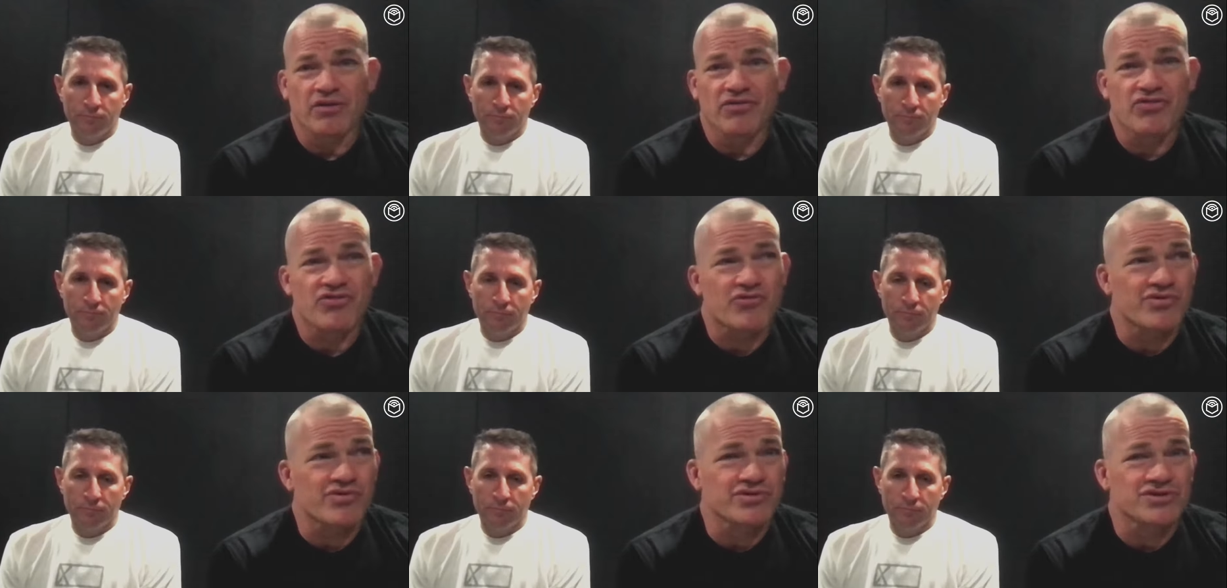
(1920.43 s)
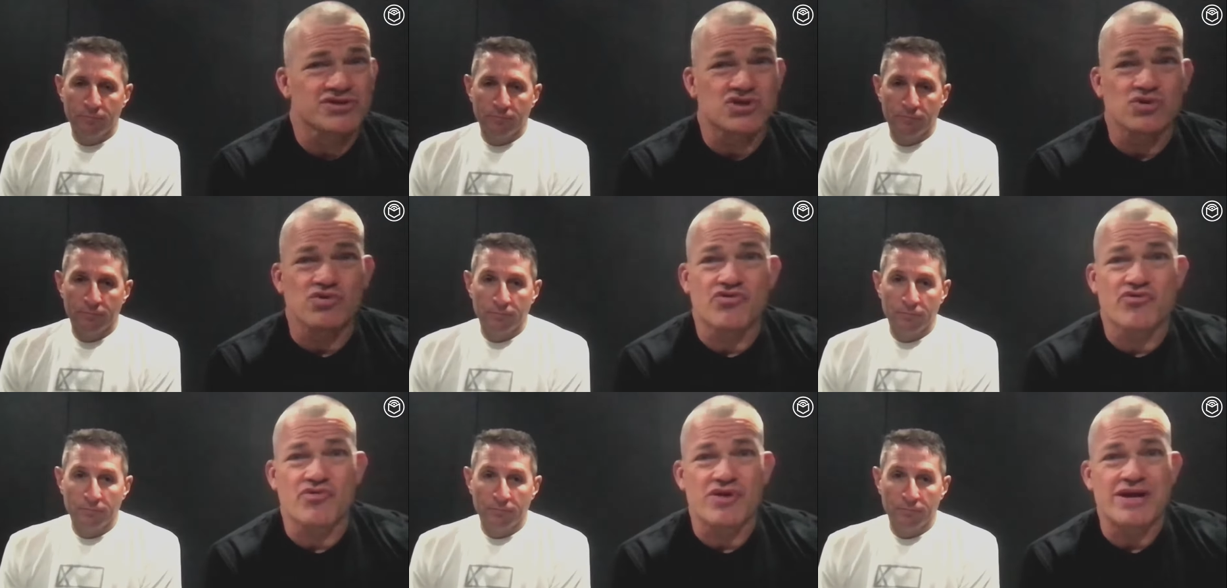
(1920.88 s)
Speaker 1: through two,
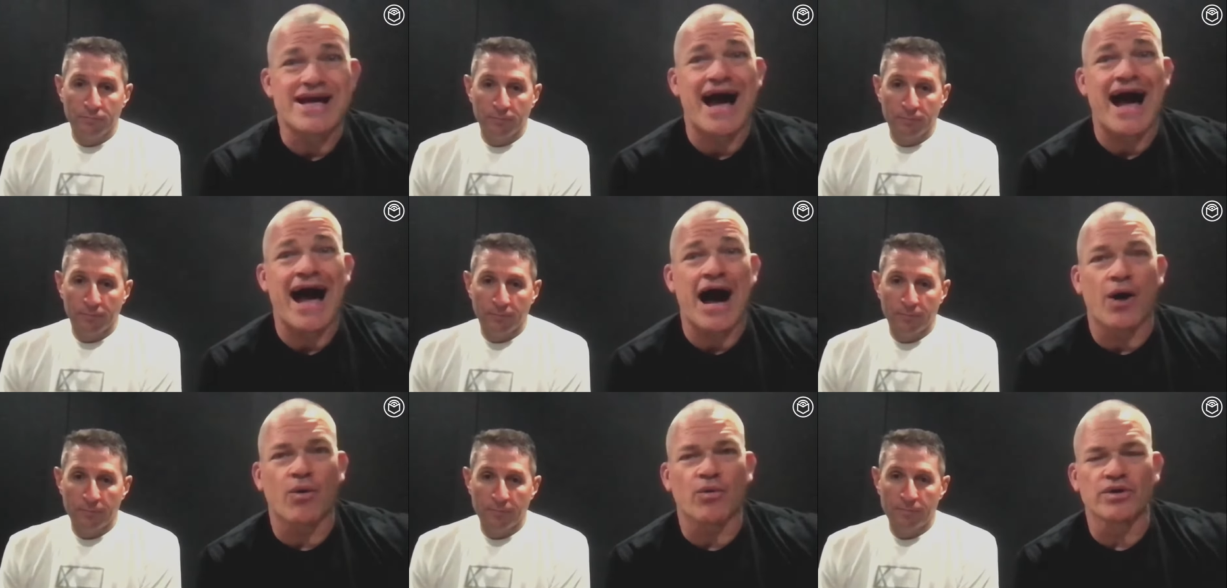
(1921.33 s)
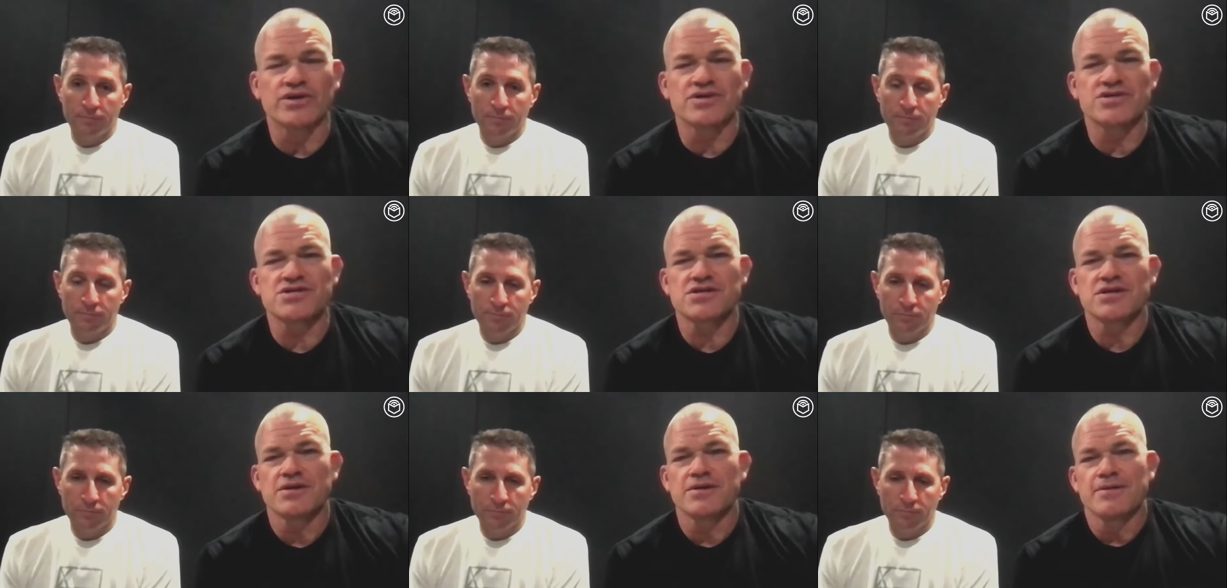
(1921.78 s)
three hours.
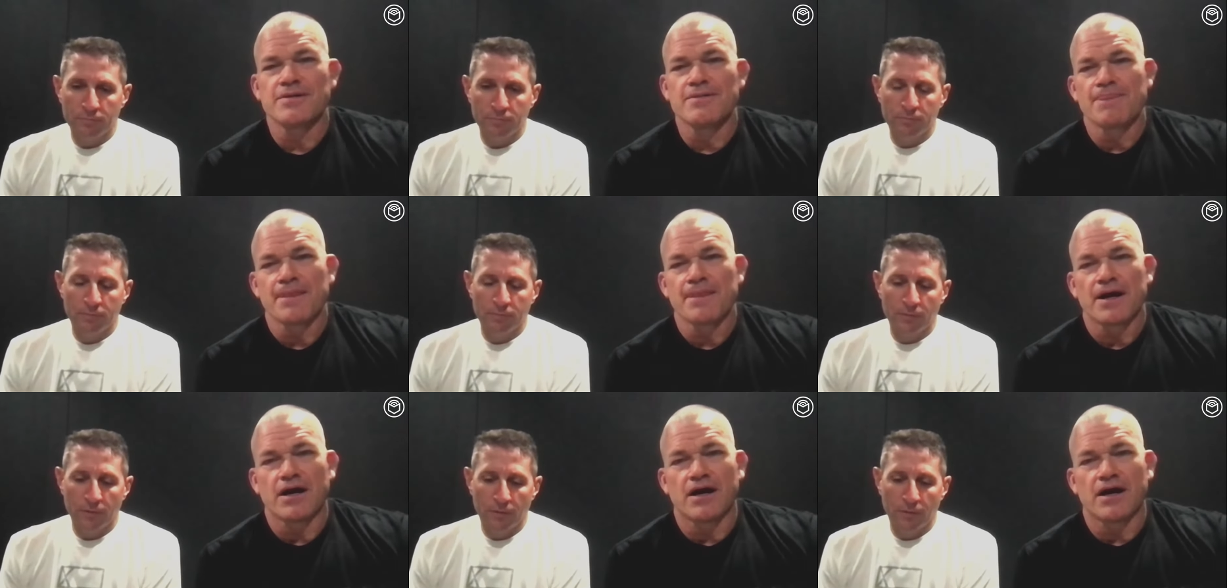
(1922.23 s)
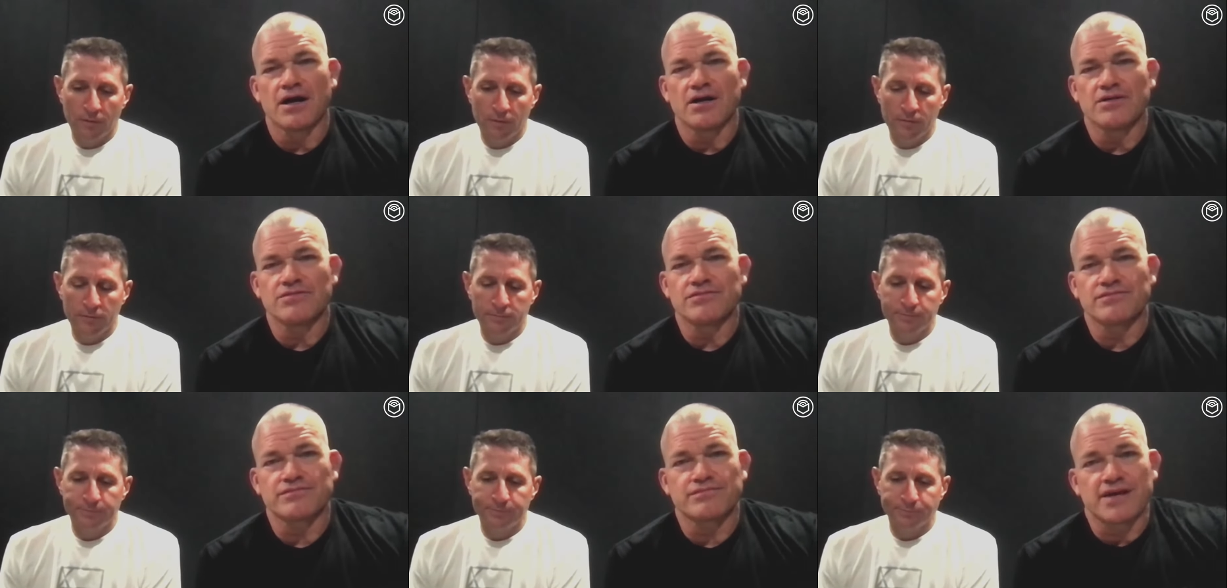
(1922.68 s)
Uh,
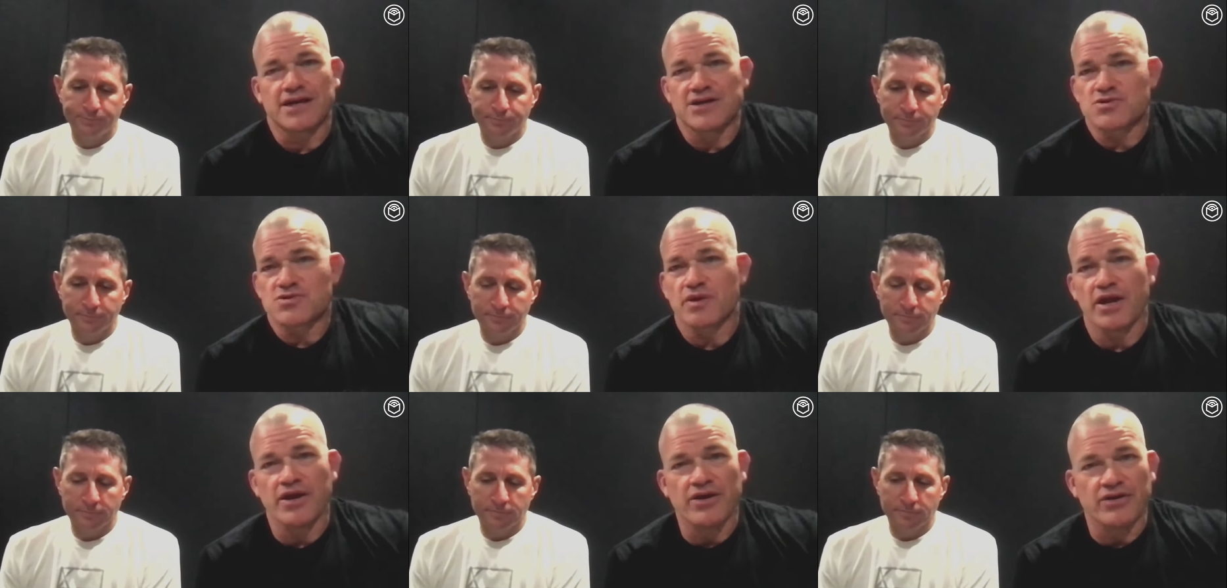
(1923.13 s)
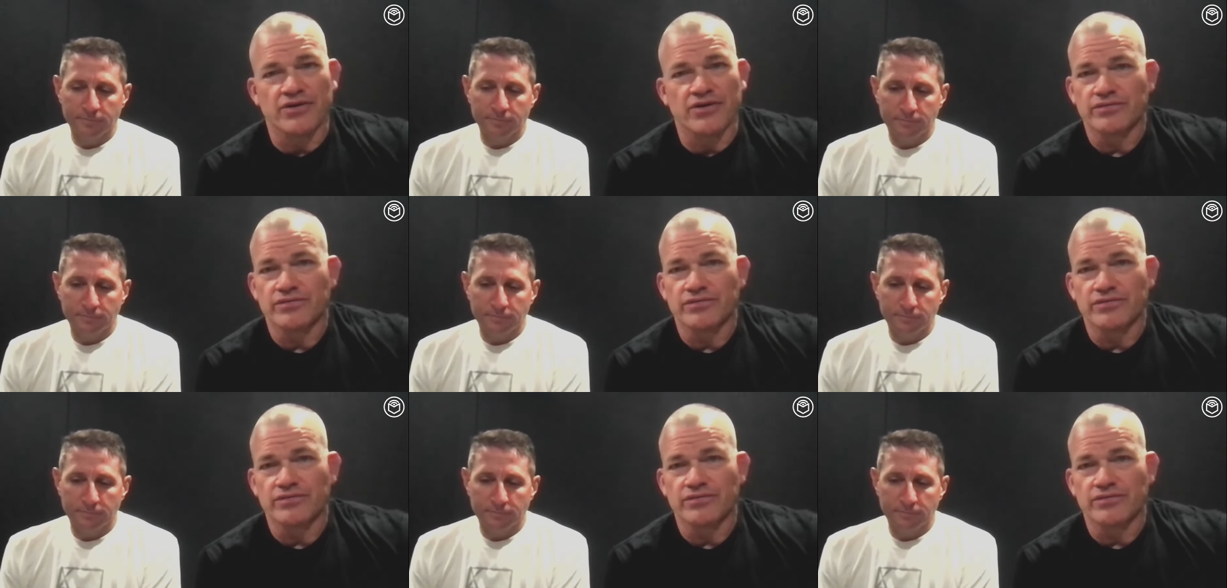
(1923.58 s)
that's what I do.